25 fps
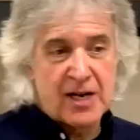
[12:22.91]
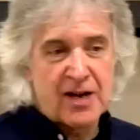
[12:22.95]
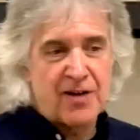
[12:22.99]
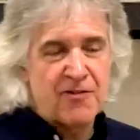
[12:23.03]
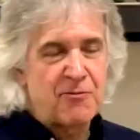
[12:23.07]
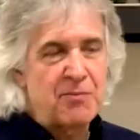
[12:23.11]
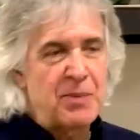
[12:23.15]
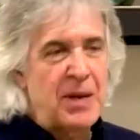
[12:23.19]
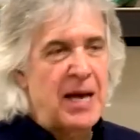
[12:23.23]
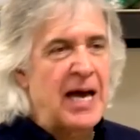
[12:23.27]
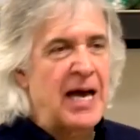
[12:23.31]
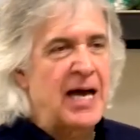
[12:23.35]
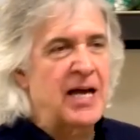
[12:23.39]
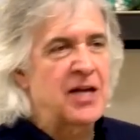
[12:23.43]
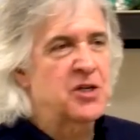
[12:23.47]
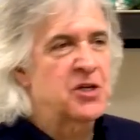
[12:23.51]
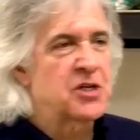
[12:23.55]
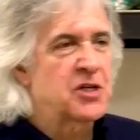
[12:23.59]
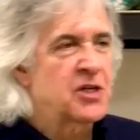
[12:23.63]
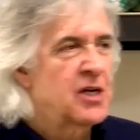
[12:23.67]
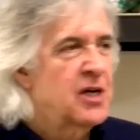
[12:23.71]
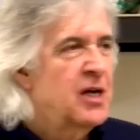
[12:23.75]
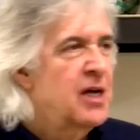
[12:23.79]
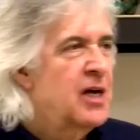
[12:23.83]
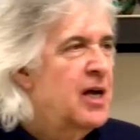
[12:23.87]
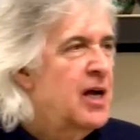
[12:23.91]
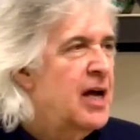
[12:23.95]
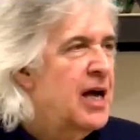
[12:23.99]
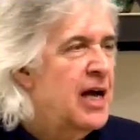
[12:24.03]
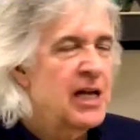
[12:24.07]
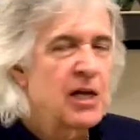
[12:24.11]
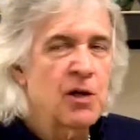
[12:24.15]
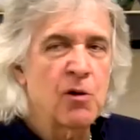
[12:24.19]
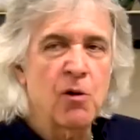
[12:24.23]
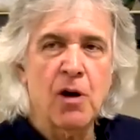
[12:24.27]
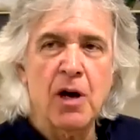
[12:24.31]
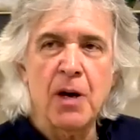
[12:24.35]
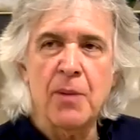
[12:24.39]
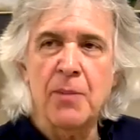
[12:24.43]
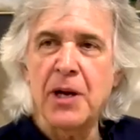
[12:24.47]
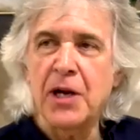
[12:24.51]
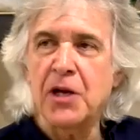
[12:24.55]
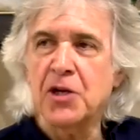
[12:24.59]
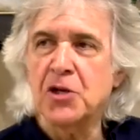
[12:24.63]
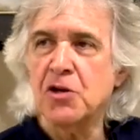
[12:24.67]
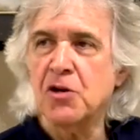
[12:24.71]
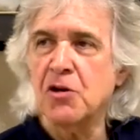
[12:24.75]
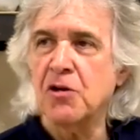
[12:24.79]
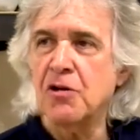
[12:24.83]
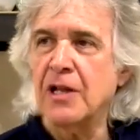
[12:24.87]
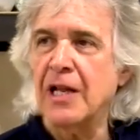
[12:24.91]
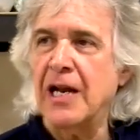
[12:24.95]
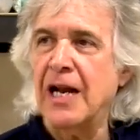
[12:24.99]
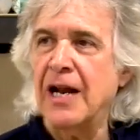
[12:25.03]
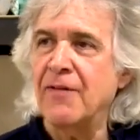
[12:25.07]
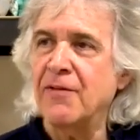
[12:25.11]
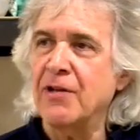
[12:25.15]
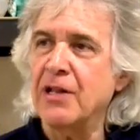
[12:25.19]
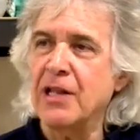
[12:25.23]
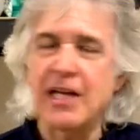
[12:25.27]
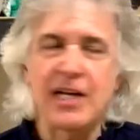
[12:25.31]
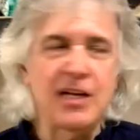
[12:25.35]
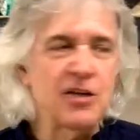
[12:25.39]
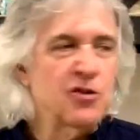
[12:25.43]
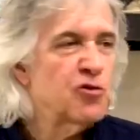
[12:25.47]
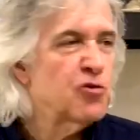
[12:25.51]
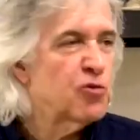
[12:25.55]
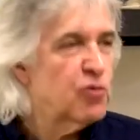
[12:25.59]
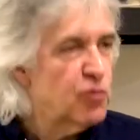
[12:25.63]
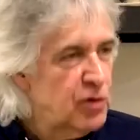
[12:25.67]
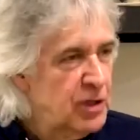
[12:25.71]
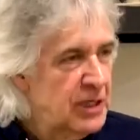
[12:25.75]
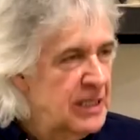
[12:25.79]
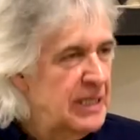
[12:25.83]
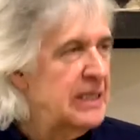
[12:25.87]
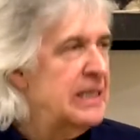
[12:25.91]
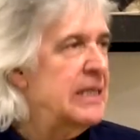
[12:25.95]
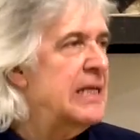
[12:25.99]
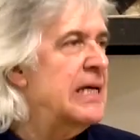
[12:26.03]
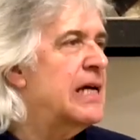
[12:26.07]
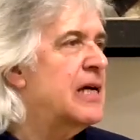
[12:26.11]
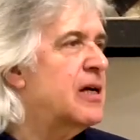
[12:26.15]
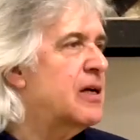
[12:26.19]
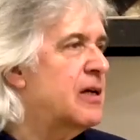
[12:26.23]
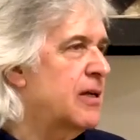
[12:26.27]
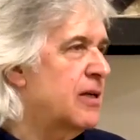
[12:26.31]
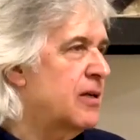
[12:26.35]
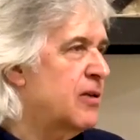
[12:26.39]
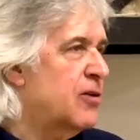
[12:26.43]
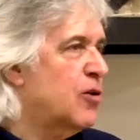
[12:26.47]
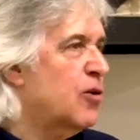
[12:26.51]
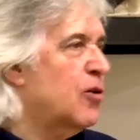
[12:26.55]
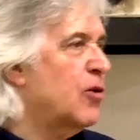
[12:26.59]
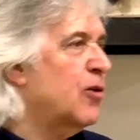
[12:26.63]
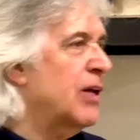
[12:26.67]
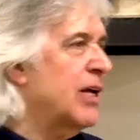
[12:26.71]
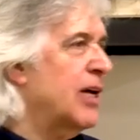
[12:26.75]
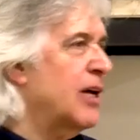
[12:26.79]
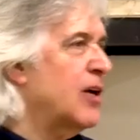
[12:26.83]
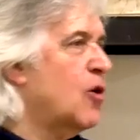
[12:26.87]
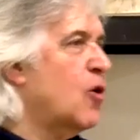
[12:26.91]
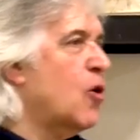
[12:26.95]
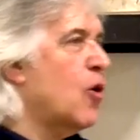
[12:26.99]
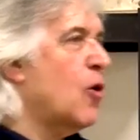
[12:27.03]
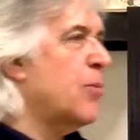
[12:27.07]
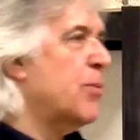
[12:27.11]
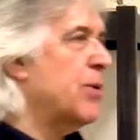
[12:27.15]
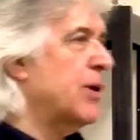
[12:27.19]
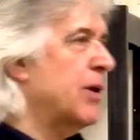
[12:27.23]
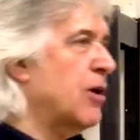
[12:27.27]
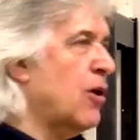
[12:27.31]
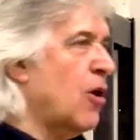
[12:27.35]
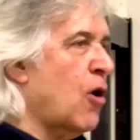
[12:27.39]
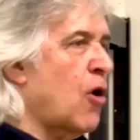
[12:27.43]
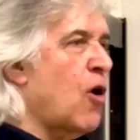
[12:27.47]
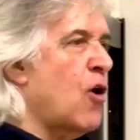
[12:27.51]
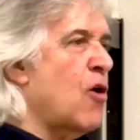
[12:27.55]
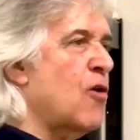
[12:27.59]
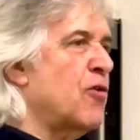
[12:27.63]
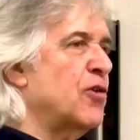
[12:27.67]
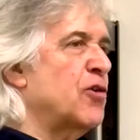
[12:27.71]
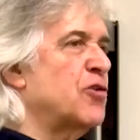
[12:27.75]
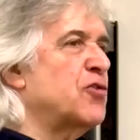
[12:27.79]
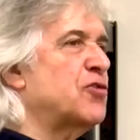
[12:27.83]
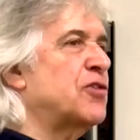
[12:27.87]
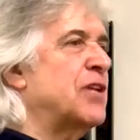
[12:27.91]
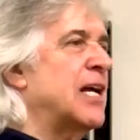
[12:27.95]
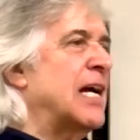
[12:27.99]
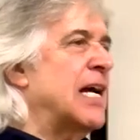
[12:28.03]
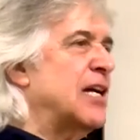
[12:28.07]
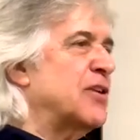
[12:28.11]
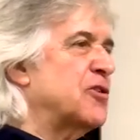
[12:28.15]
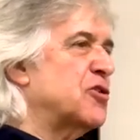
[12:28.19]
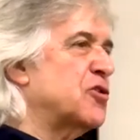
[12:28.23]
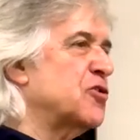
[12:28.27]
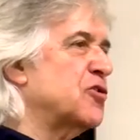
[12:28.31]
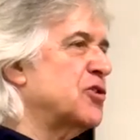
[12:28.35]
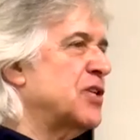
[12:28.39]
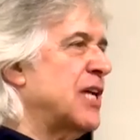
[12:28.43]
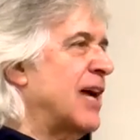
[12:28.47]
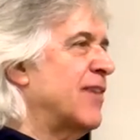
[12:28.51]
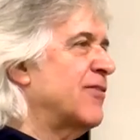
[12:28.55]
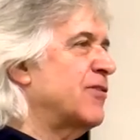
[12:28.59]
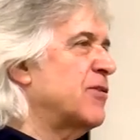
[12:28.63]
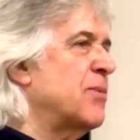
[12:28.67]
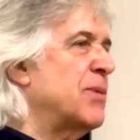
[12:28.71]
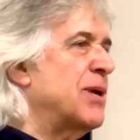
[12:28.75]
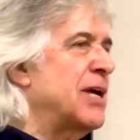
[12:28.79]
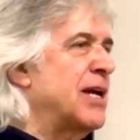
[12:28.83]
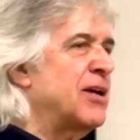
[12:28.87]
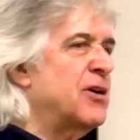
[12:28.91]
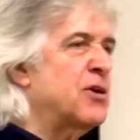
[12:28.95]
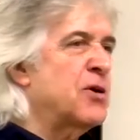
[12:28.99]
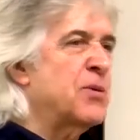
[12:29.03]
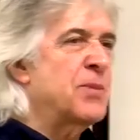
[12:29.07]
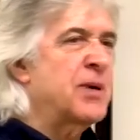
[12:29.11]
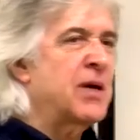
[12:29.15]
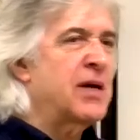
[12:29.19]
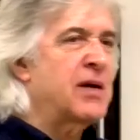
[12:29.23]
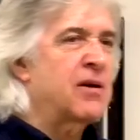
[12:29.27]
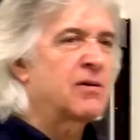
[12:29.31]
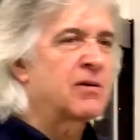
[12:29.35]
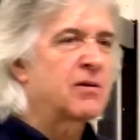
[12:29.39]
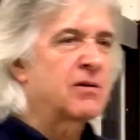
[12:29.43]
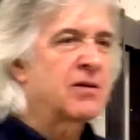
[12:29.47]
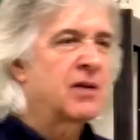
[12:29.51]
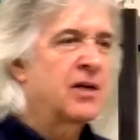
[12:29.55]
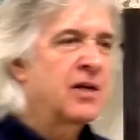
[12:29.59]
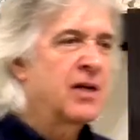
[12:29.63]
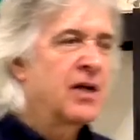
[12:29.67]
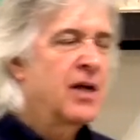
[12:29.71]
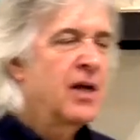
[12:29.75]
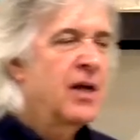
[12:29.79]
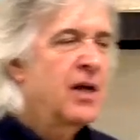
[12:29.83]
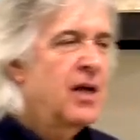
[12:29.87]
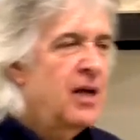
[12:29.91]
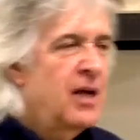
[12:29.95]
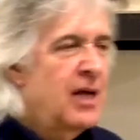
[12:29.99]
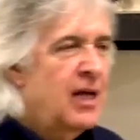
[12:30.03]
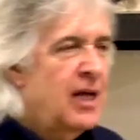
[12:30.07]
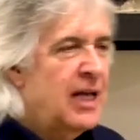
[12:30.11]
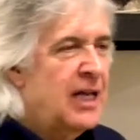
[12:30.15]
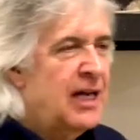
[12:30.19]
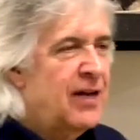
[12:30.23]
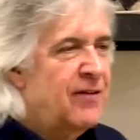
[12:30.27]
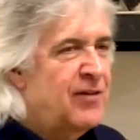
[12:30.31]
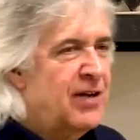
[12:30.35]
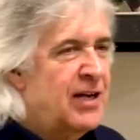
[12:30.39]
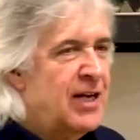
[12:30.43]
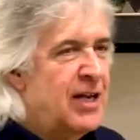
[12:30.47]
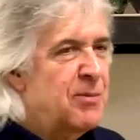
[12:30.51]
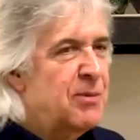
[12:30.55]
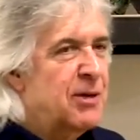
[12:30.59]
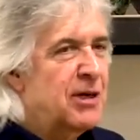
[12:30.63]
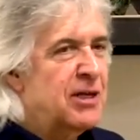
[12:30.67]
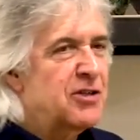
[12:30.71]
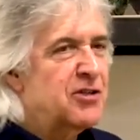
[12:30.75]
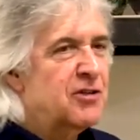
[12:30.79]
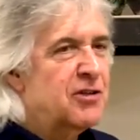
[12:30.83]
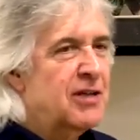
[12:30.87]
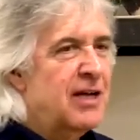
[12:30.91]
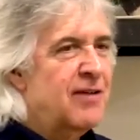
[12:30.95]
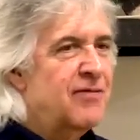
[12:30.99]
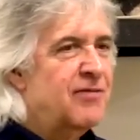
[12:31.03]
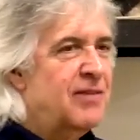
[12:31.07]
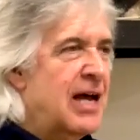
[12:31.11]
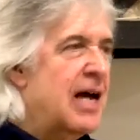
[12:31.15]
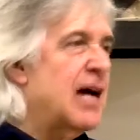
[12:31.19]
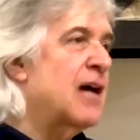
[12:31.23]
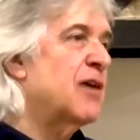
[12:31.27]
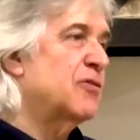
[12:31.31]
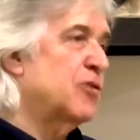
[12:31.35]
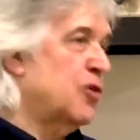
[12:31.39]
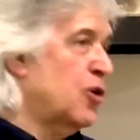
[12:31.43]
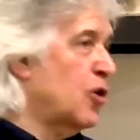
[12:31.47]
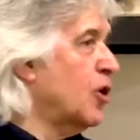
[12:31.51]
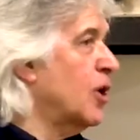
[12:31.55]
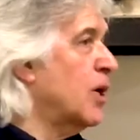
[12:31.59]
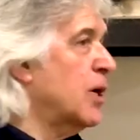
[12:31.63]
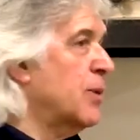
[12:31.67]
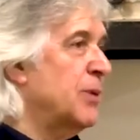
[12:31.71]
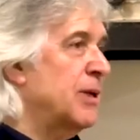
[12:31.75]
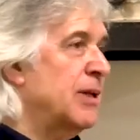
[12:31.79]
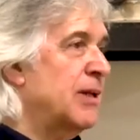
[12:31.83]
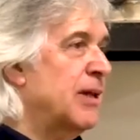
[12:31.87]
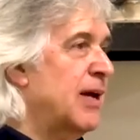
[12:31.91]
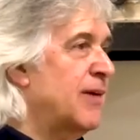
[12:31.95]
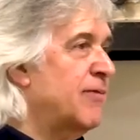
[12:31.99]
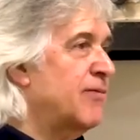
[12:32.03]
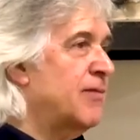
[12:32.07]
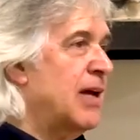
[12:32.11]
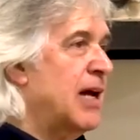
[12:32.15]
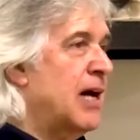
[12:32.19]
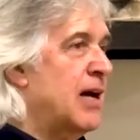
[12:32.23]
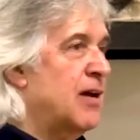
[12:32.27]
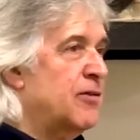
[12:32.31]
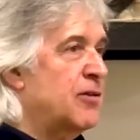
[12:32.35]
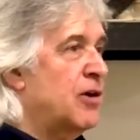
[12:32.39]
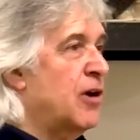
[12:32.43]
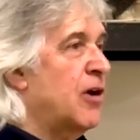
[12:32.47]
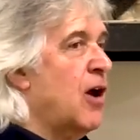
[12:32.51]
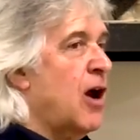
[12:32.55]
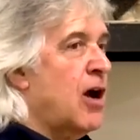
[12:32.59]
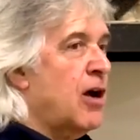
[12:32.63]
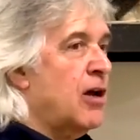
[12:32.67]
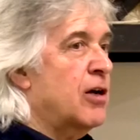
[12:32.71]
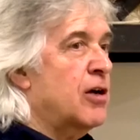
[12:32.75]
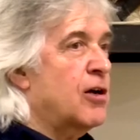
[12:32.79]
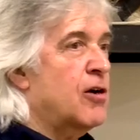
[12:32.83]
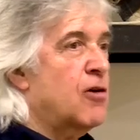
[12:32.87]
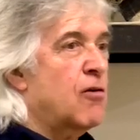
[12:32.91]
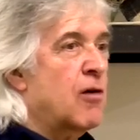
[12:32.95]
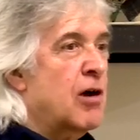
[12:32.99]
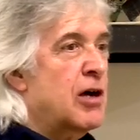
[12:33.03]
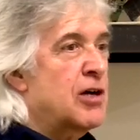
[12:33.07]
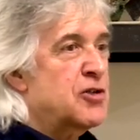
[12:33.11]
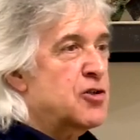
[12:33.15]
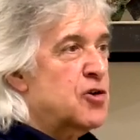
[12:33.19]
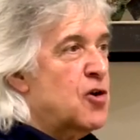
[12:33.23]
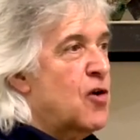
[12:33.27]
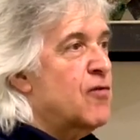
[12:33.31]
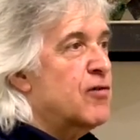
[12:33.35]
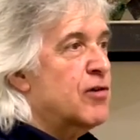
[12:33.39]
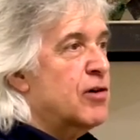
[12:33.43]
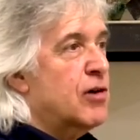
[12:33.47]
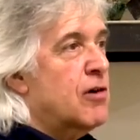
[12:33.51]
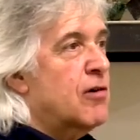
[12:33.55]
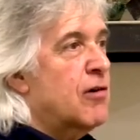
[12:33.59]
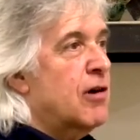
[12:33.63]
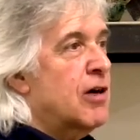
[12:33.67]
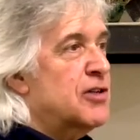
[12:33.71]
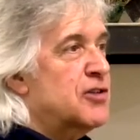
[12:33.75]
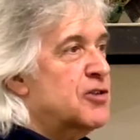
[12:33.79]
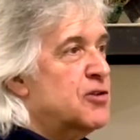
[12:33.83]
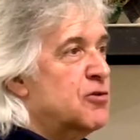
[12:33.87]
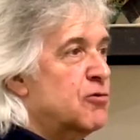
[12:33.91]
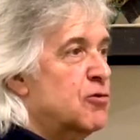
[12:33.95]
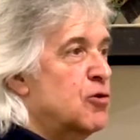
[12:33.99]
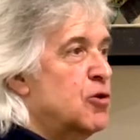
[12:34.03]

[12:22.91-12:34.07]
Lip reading: enough batch and you want to make sure that everything is really thoroughly incorporated, all those dancers have to be intermingled. And if anybody's left out, they're going to be left out. They're not going to cross over across the